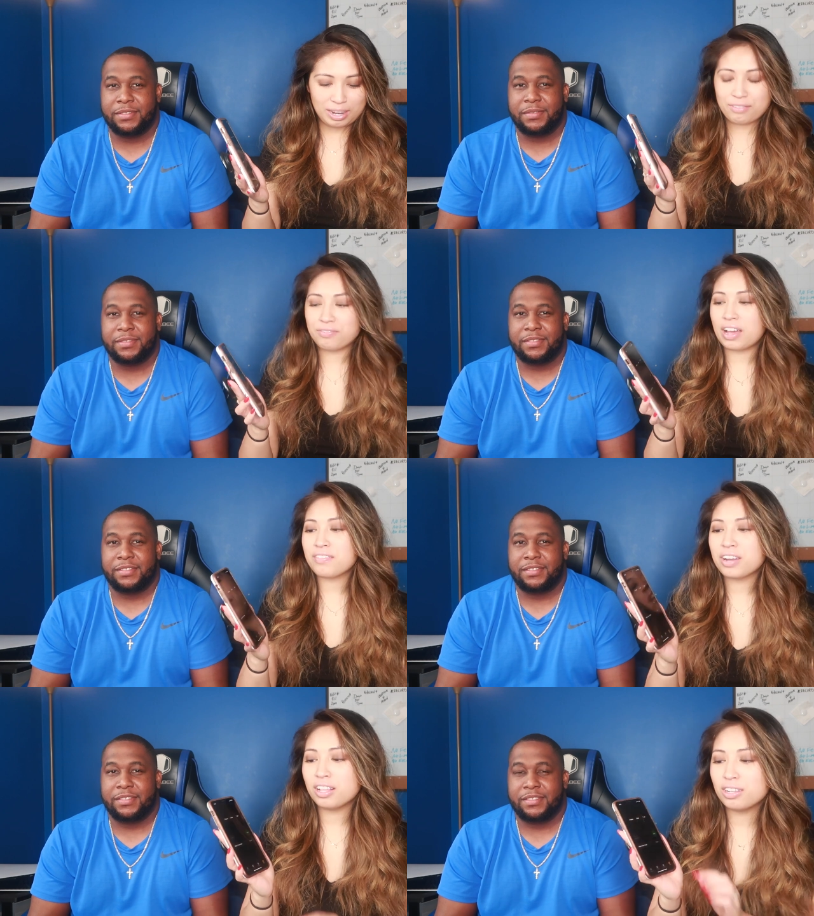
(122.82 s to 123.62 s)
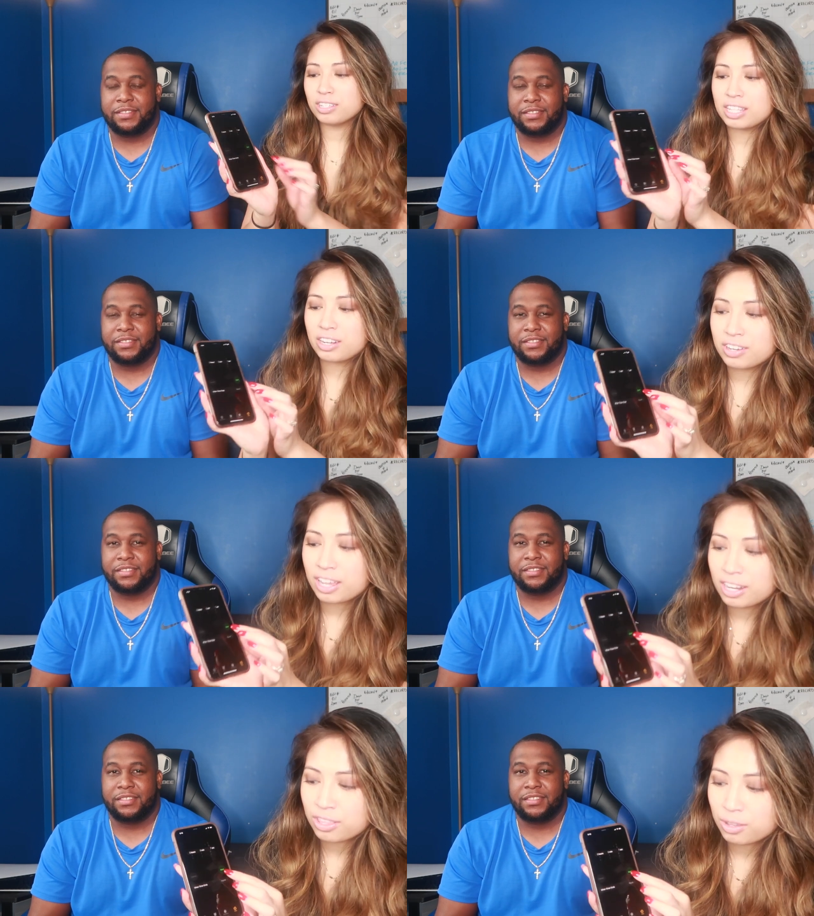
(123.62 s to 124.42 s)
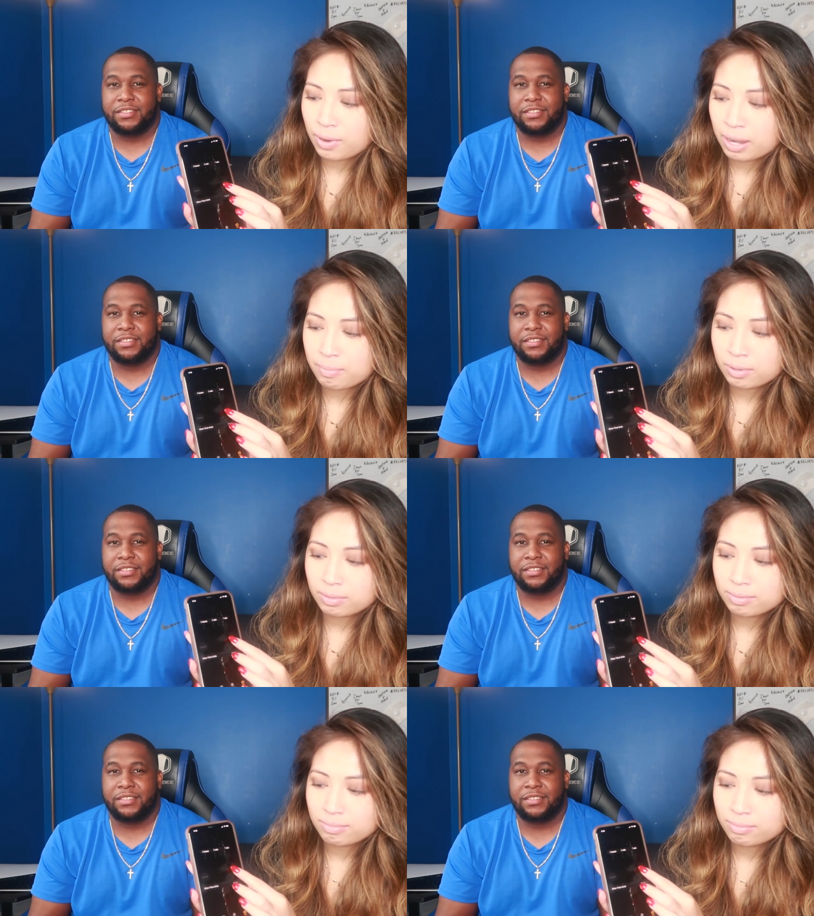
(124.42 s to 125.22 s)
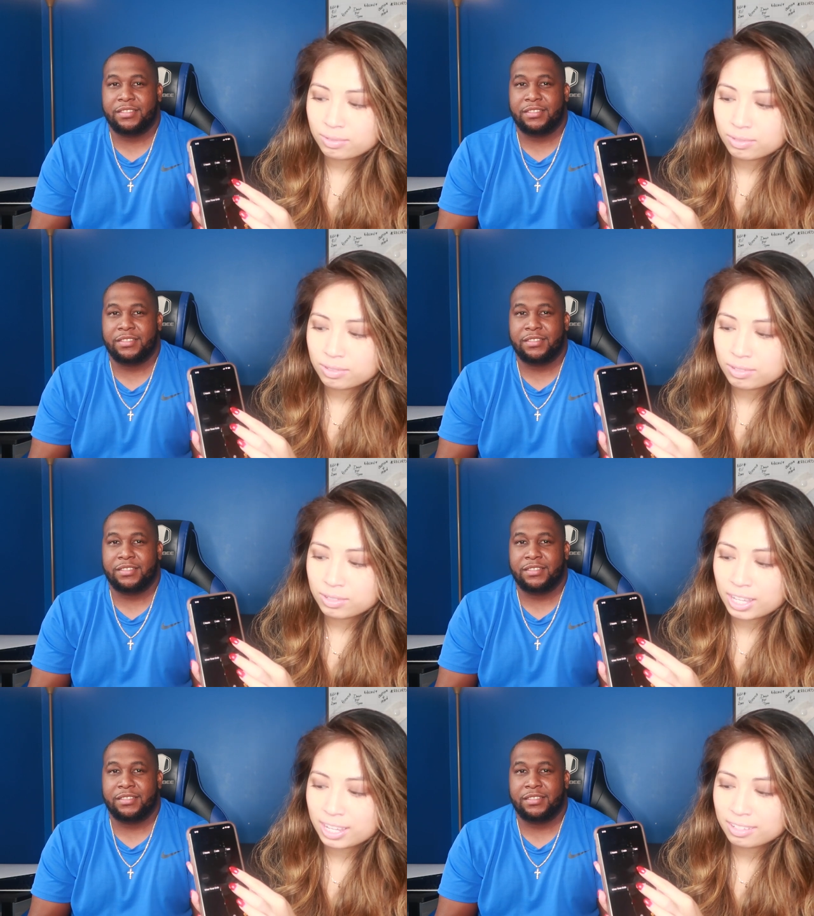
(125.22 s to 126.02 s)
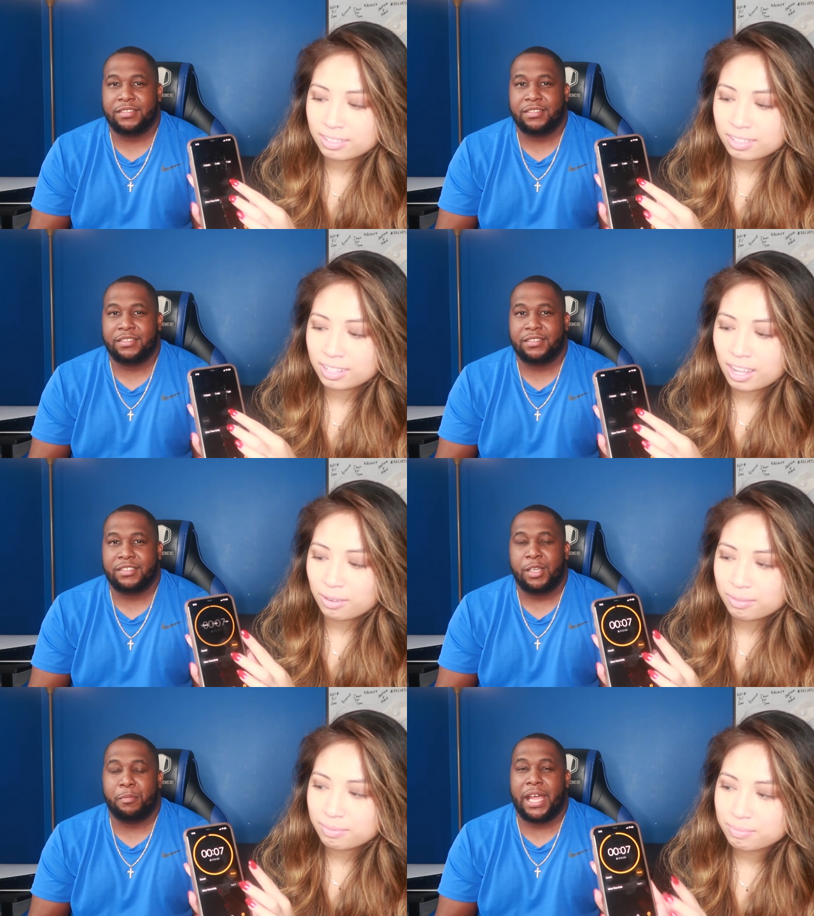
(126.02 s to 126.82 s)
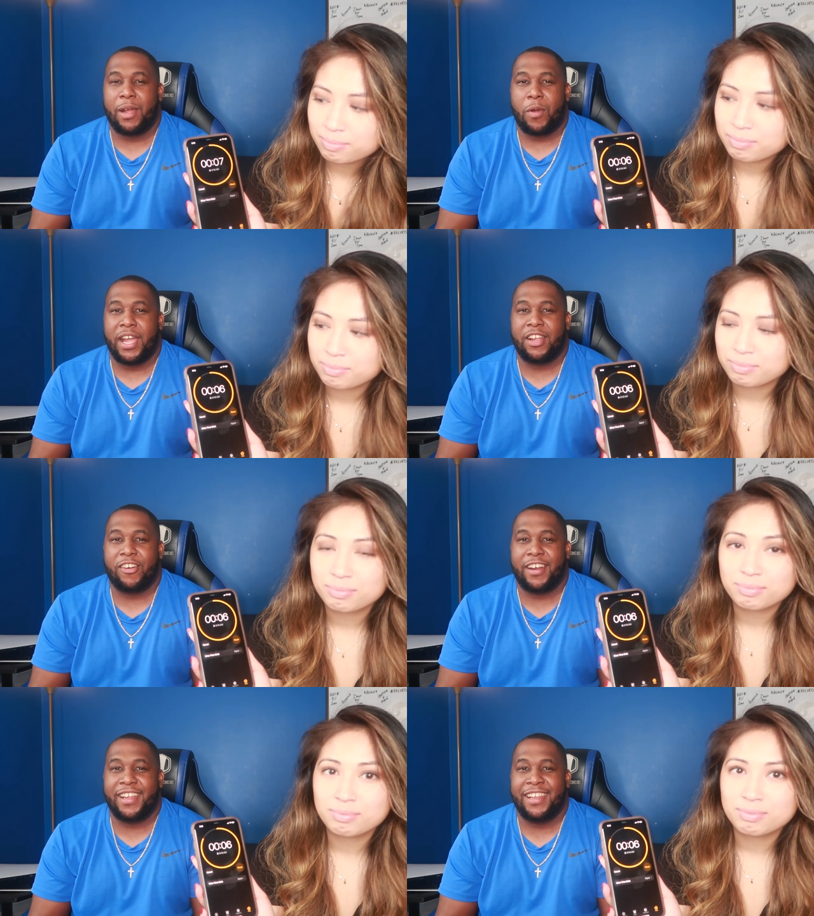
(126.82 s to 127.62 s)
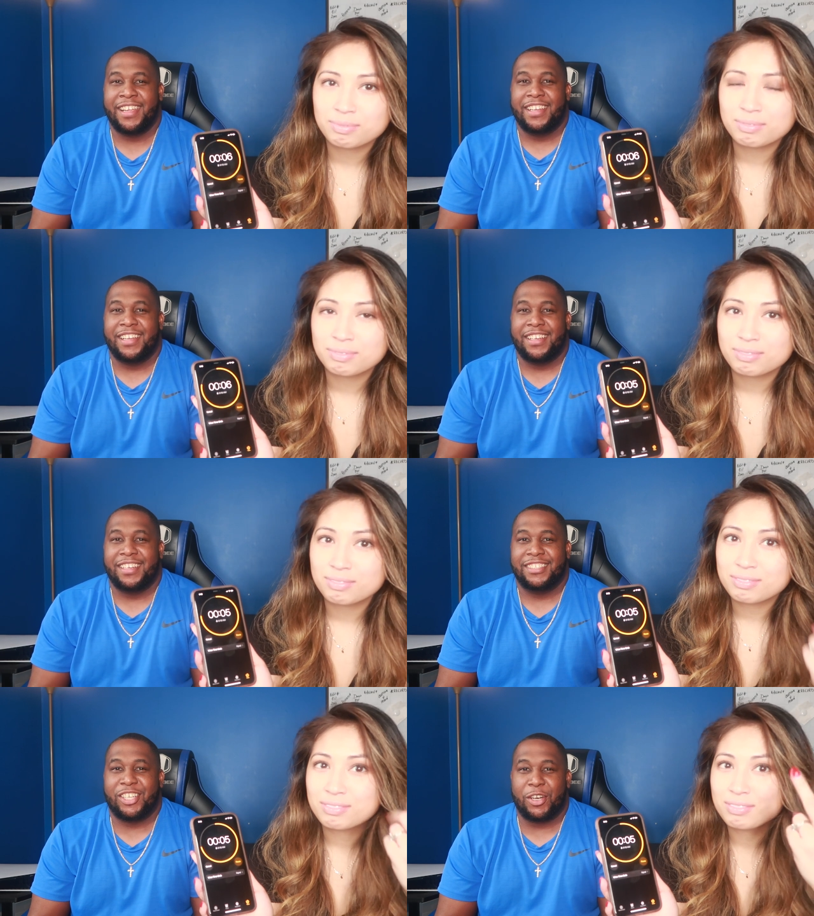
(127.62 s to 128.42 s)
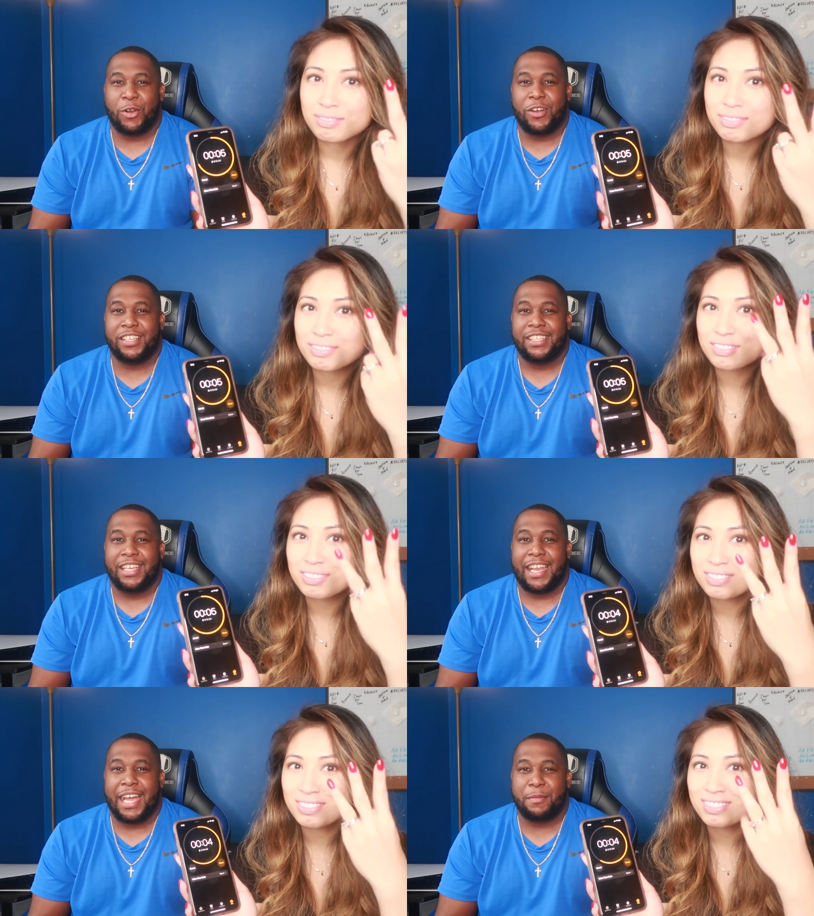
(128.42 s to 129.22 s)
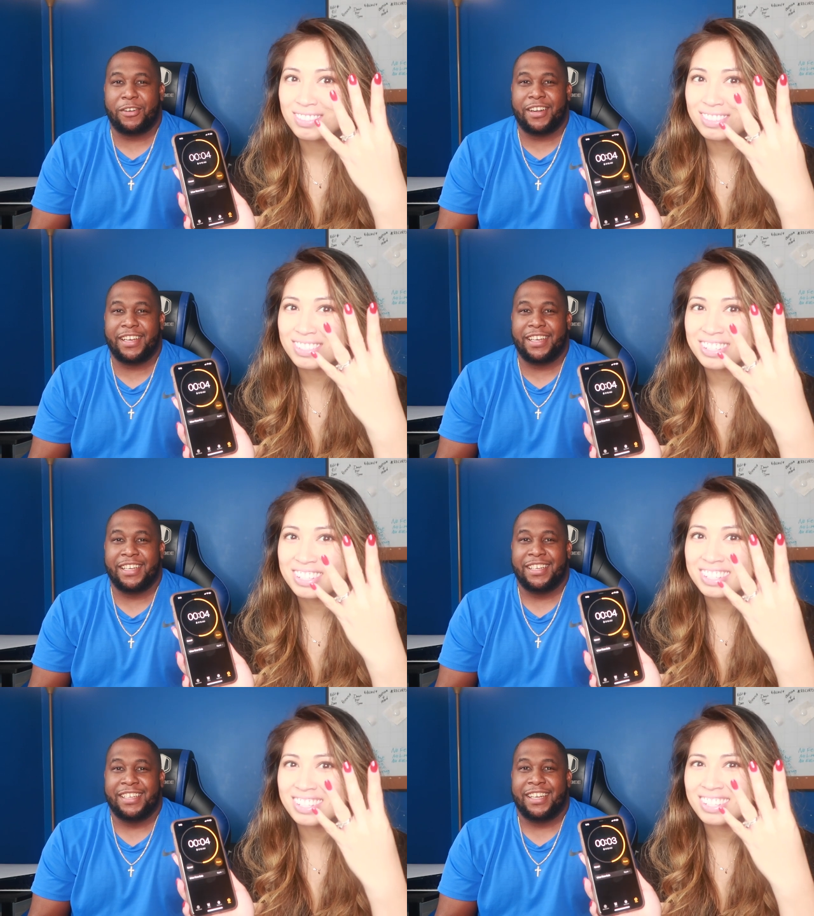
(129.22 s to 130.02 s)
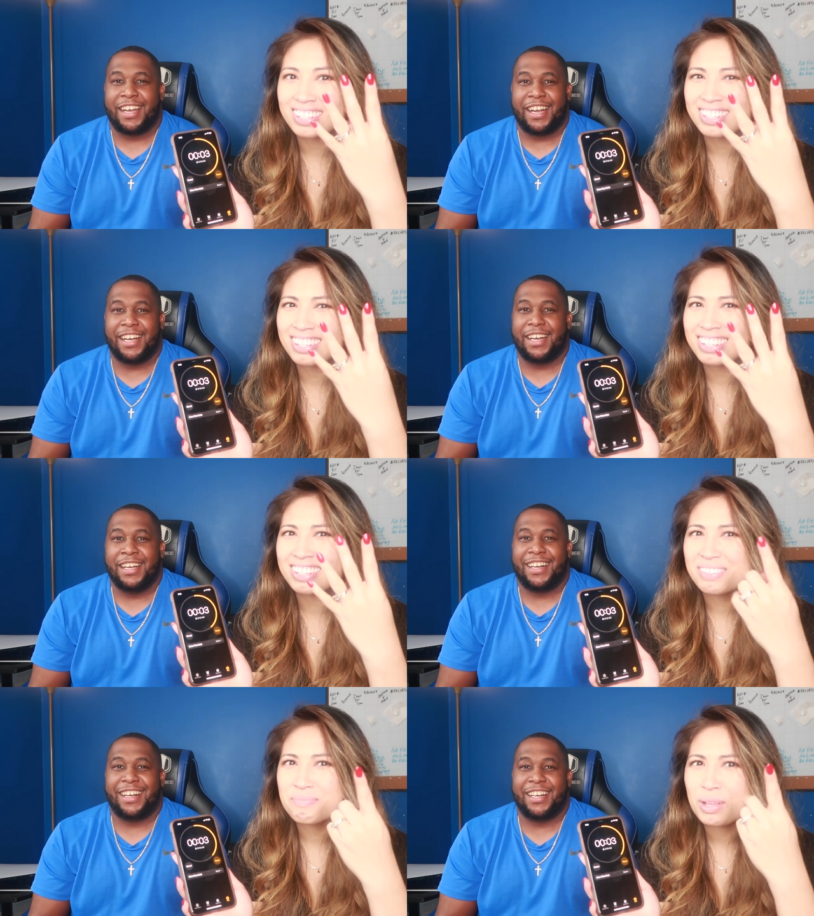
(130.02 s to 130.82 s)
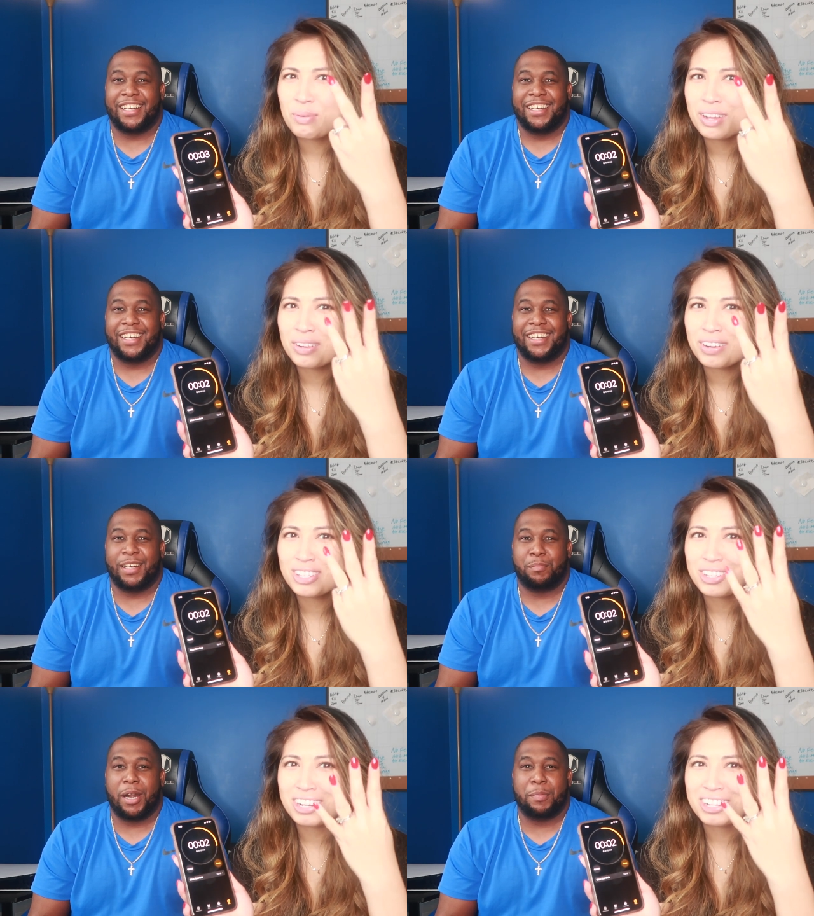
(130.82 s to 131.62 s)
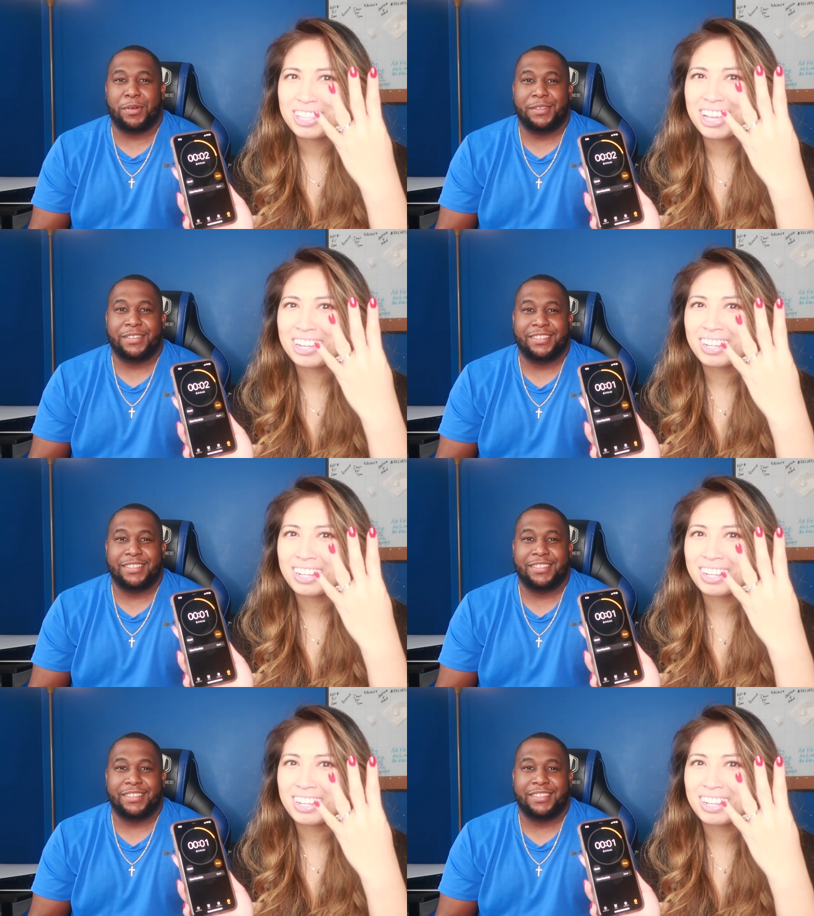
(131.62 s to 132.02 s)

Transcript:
Speaker 1: name five colors that are not in the rainbow. Set, go.
Speaker 2: Black, white, gray, turquoise, lime green, uh, uh, uh, purple.